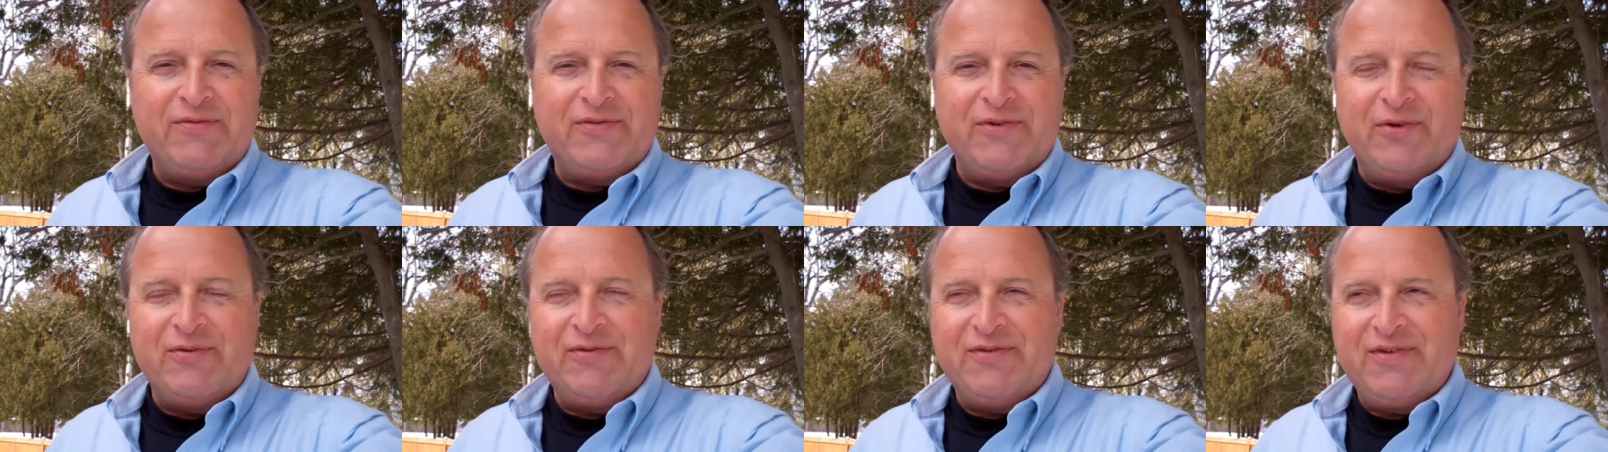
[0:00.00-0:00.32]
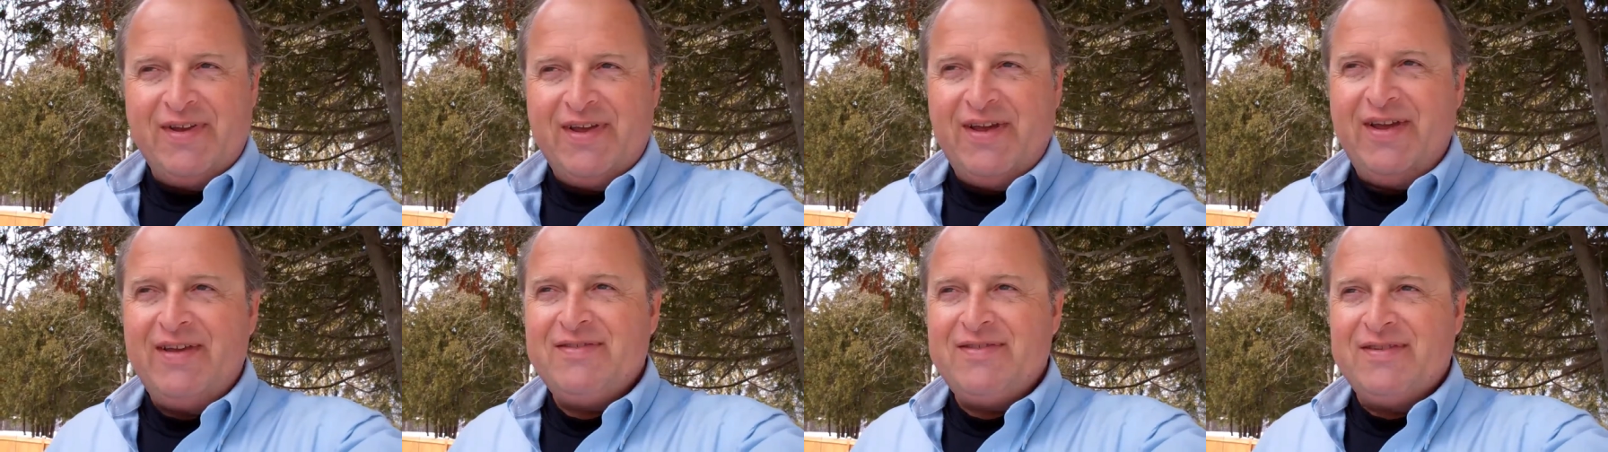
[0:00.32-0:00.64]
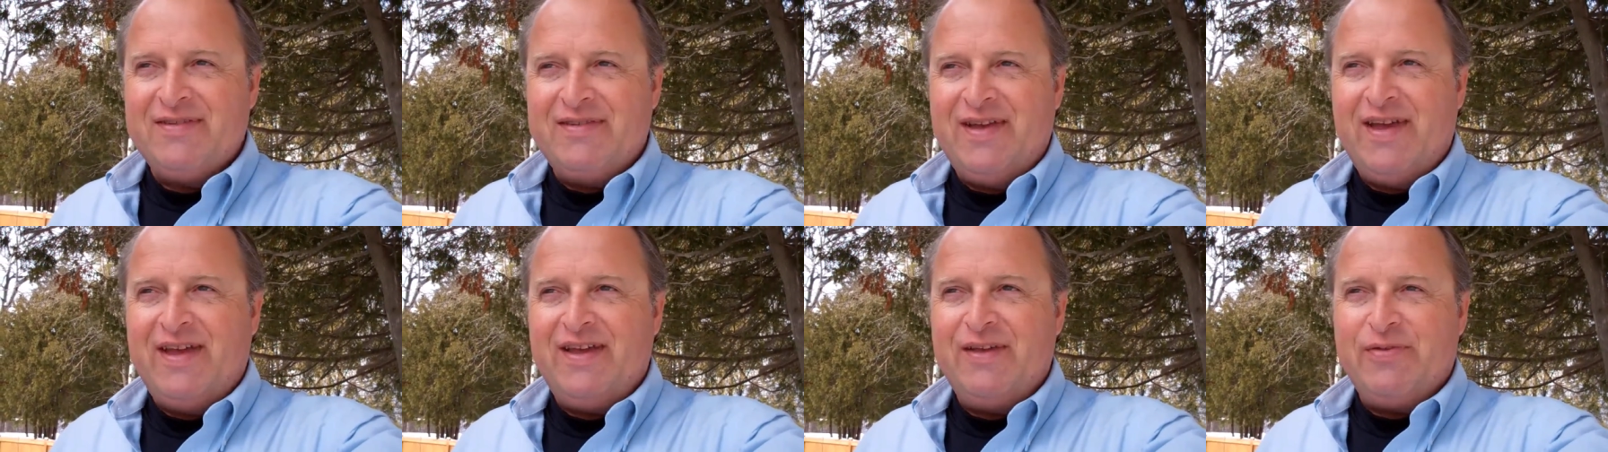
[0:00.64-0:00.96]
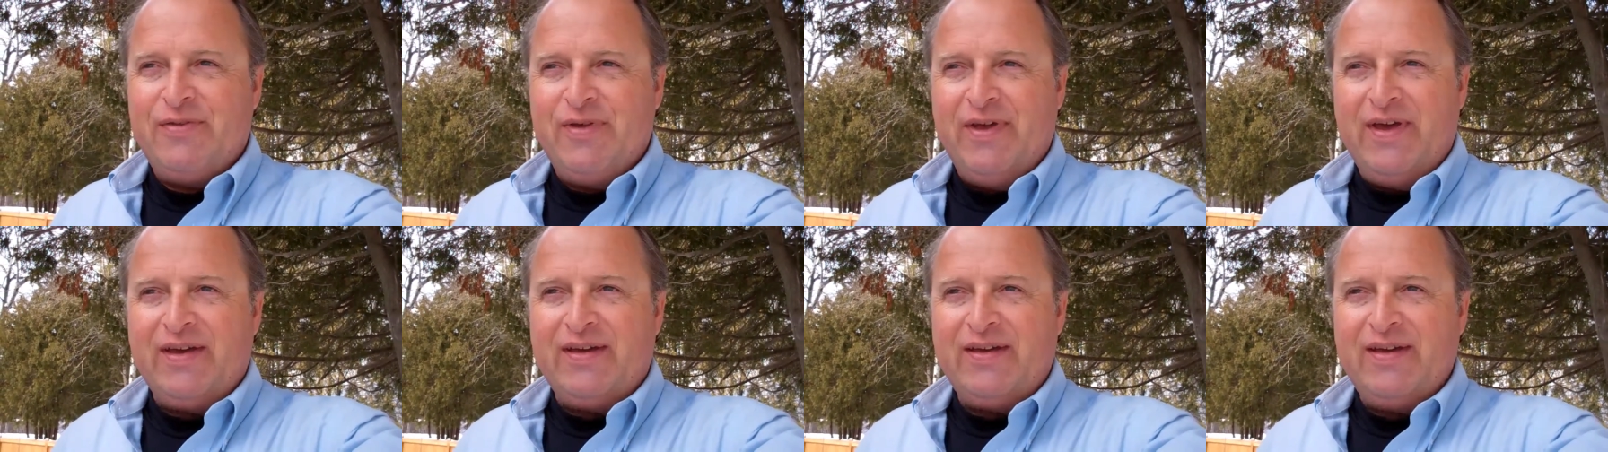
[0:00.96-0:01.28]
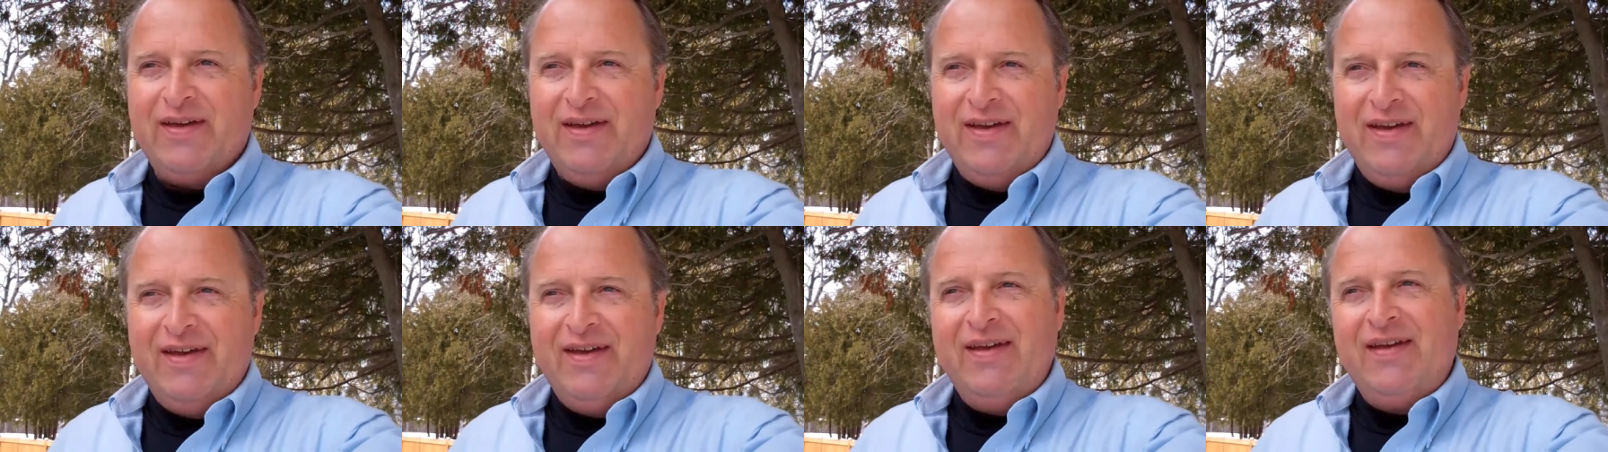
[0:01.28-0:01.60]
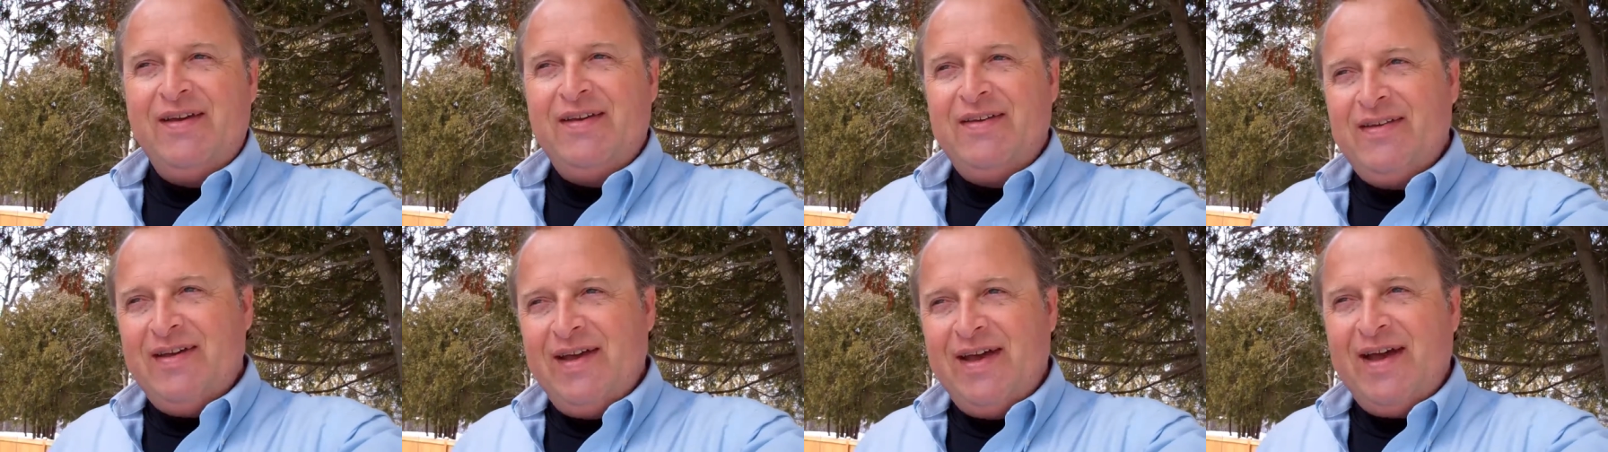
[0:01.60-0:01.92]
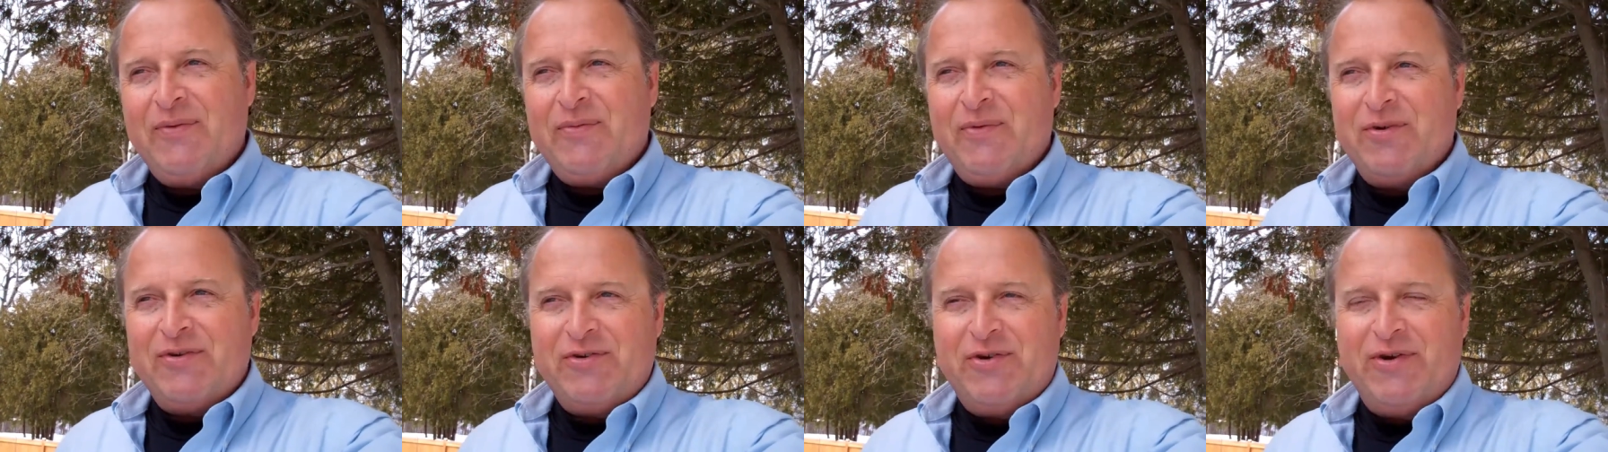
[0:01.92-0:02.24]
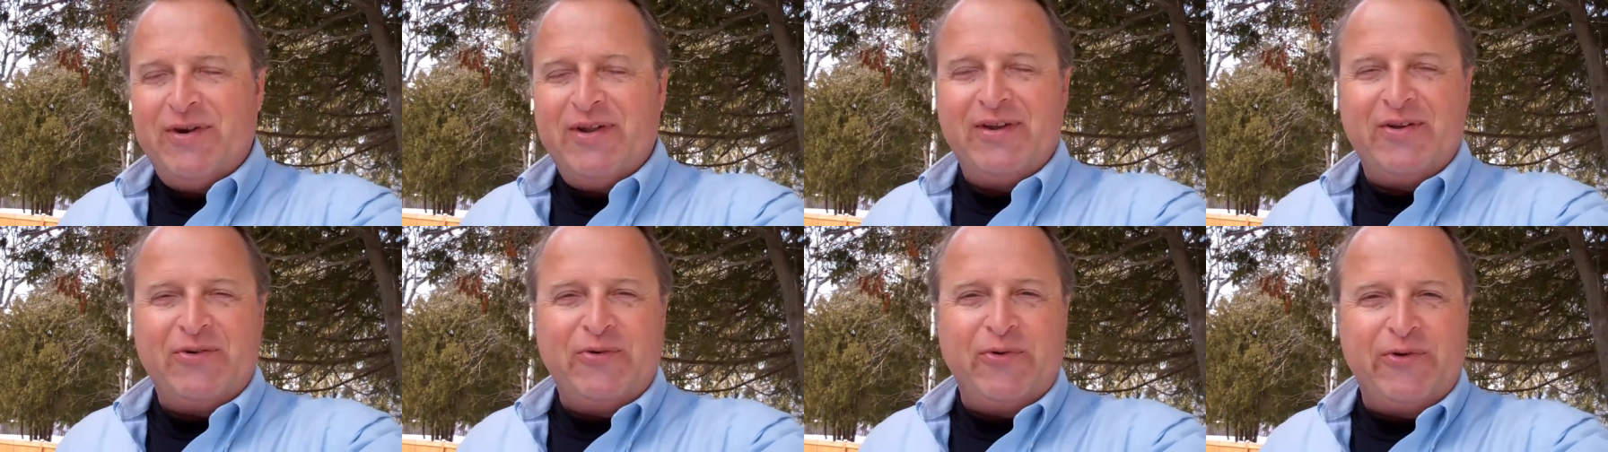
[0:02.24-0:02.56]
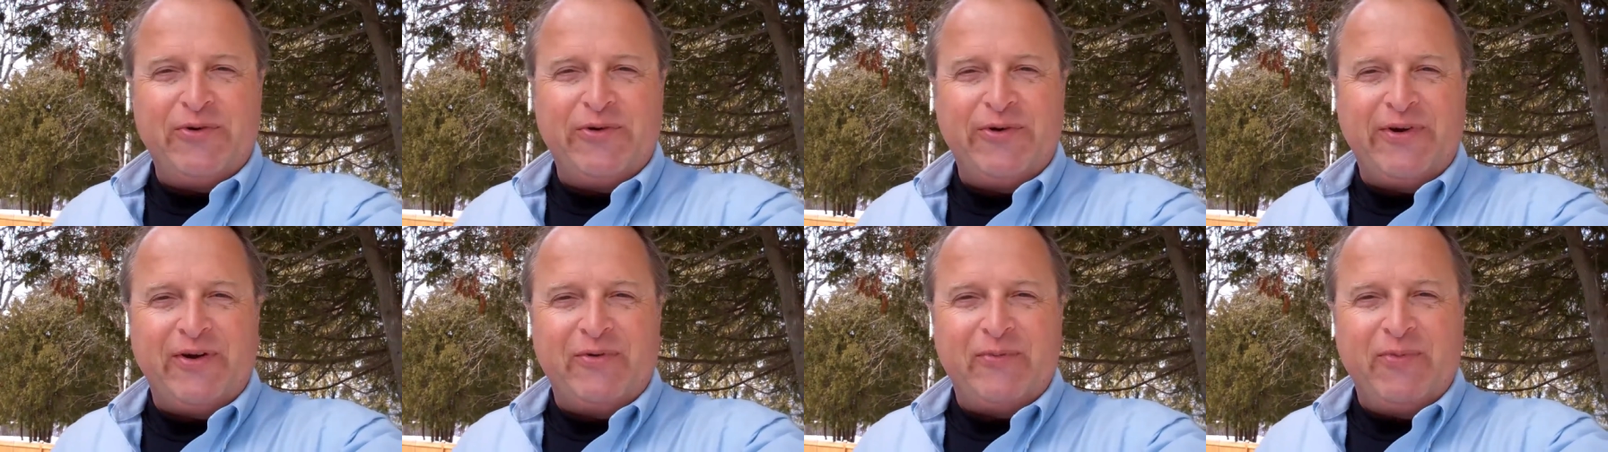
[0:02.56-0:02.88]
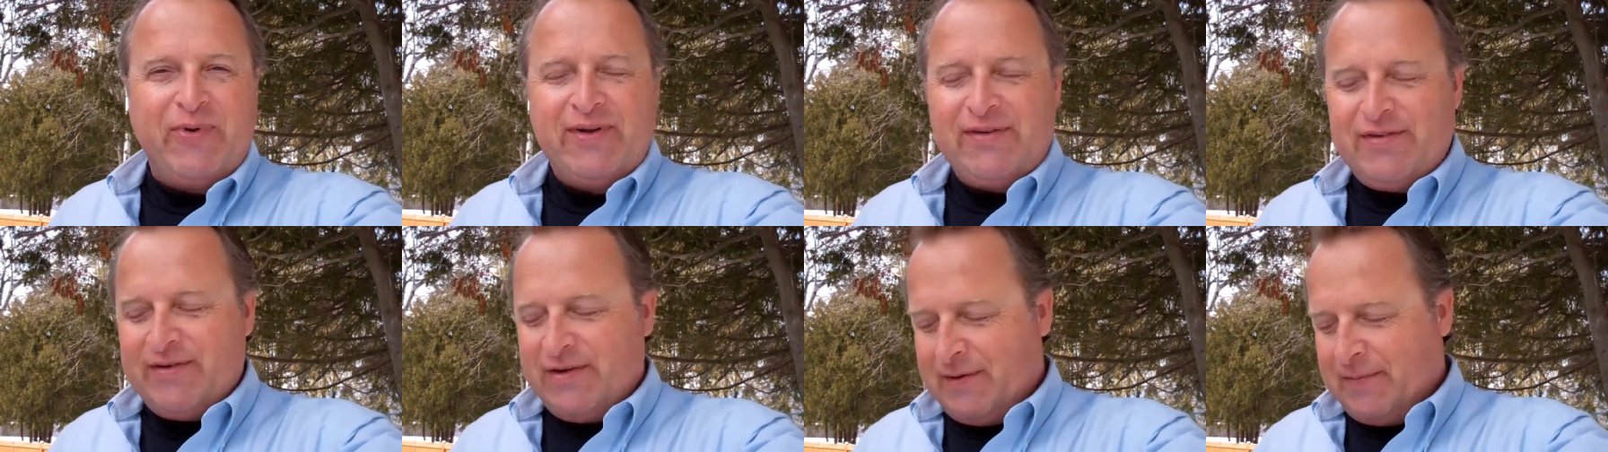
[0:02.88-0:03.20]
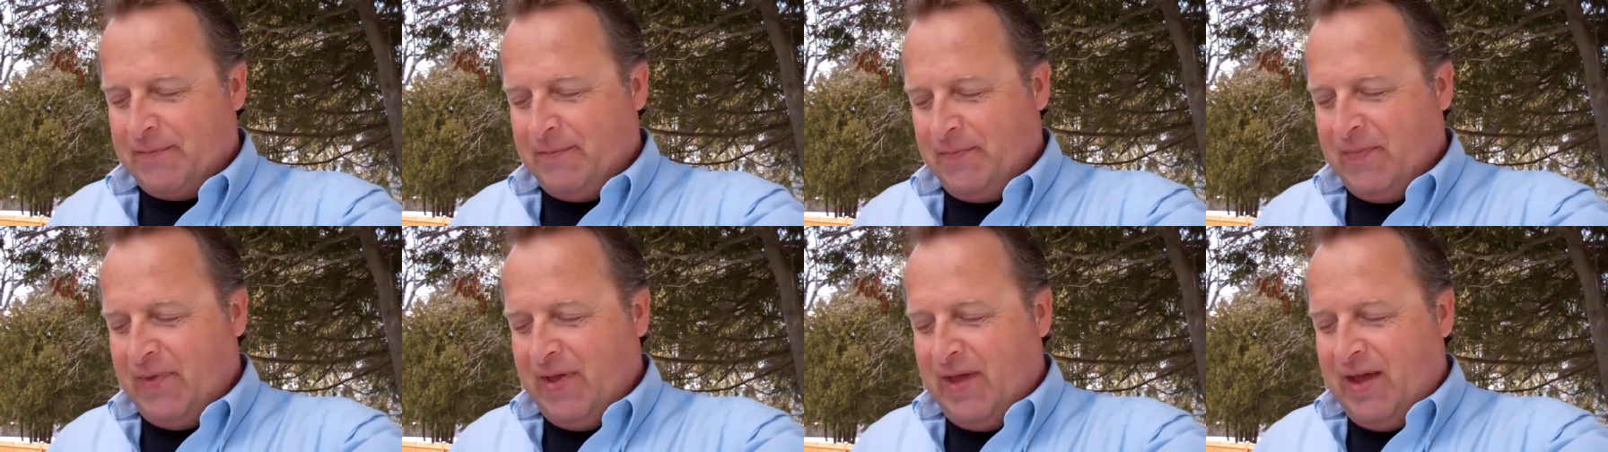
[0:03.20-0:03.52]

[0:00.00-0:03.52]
So today's the day you think, yeah, we're turning a corner on winter